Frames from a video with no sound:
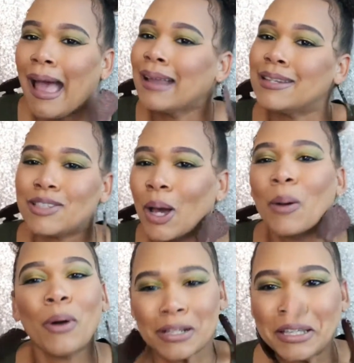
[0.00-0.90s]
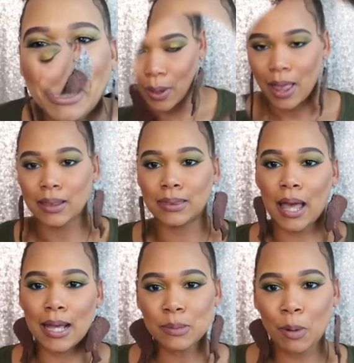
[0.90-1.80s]
I need y'all to work together. Our
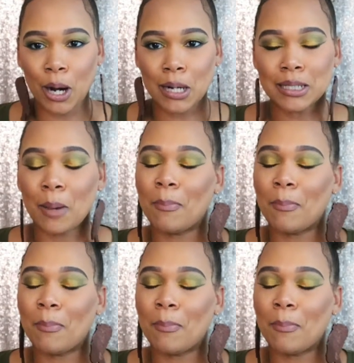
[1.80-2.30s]
last part,